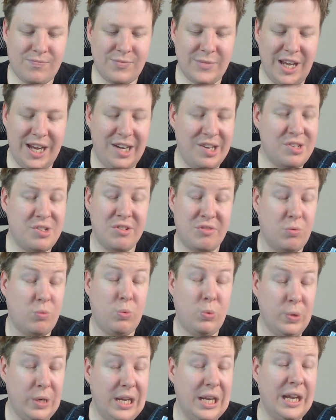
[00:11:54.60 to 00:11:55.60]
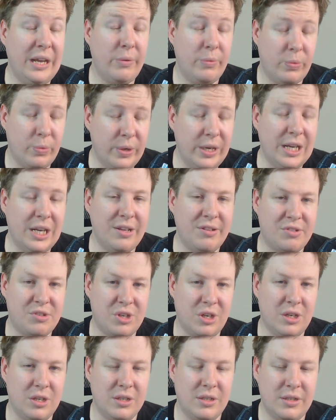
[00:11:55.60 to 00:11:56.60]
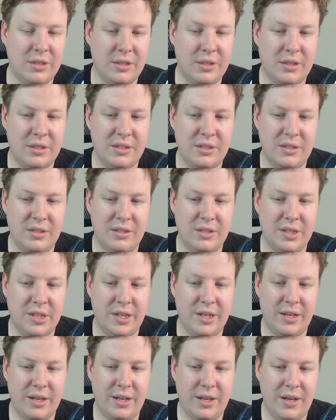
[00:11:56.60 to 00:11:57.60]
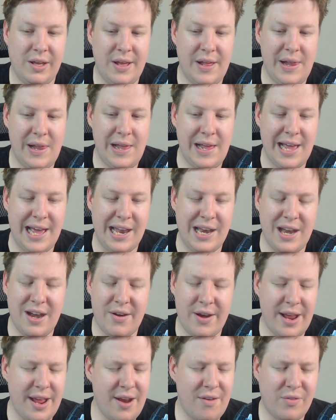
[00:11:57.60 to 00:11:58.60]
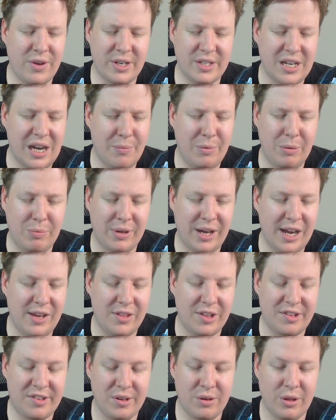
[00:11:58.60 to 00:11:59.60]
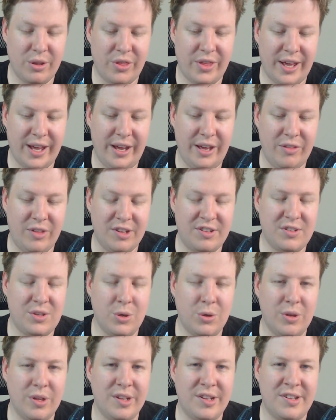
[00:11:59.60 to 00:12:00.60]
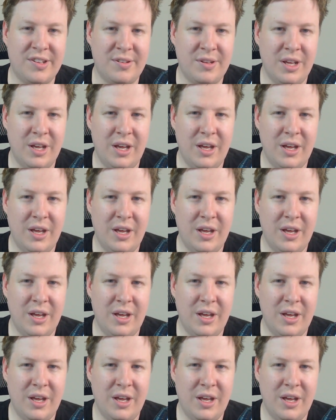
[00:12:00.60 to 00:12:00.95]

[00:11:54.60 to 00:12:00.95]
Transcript: It's just really, really strong. And every time we play the Stealthea, the scores,